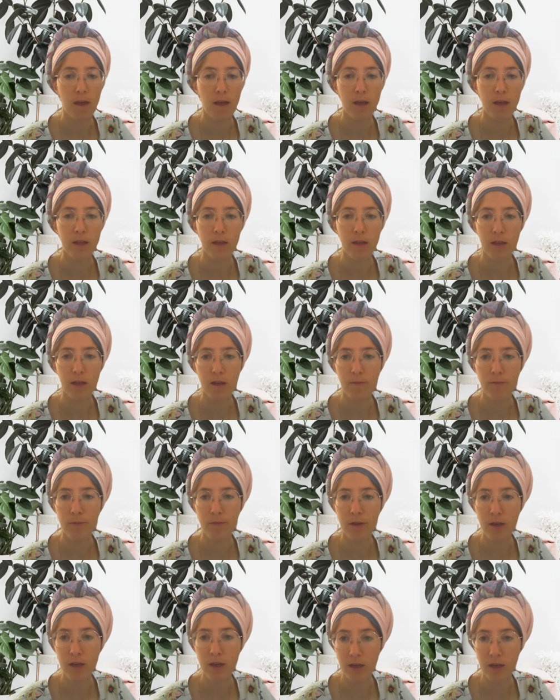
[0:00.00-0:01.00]
It can
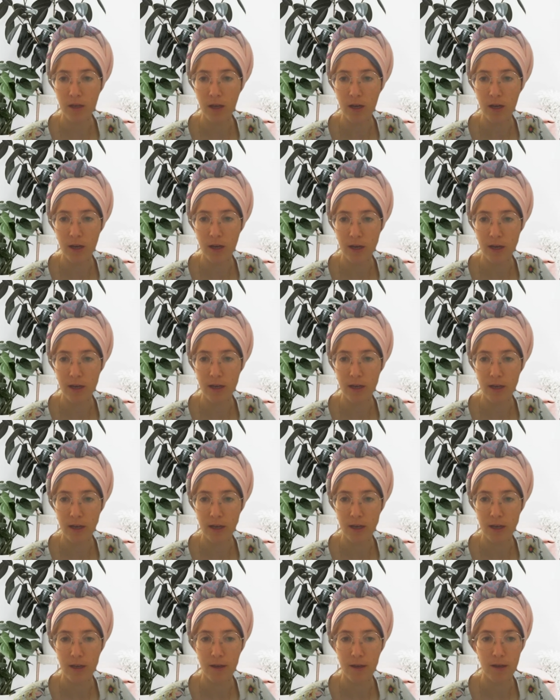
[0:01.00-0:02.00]
be
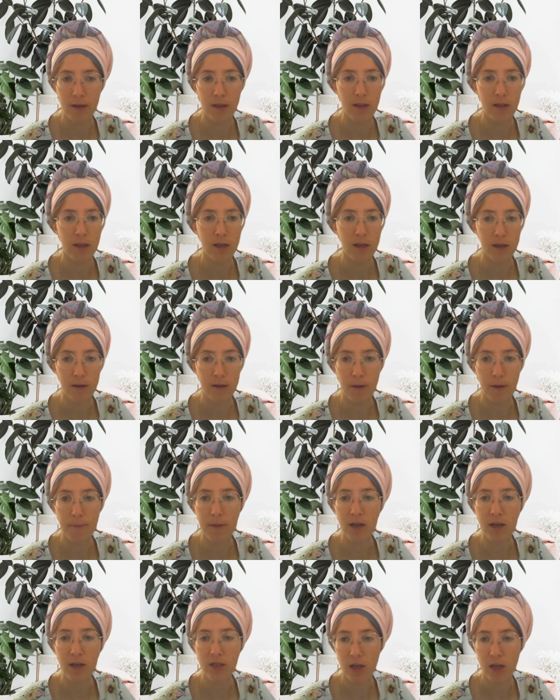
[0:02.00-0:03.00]
like a
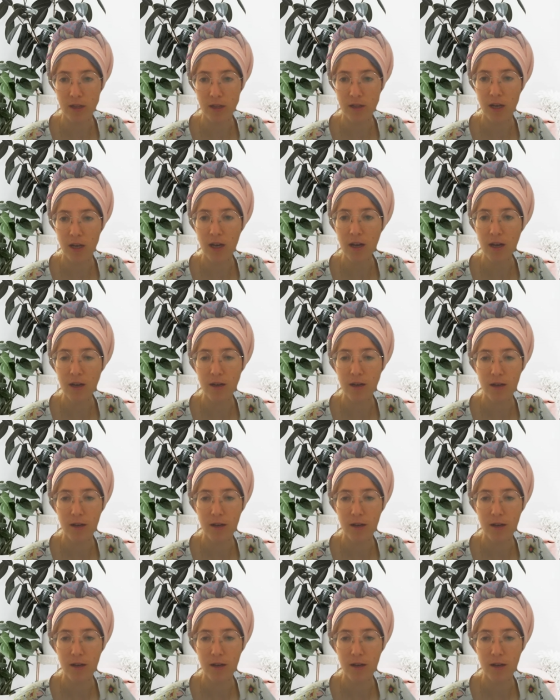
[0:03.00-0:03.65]
mamash attack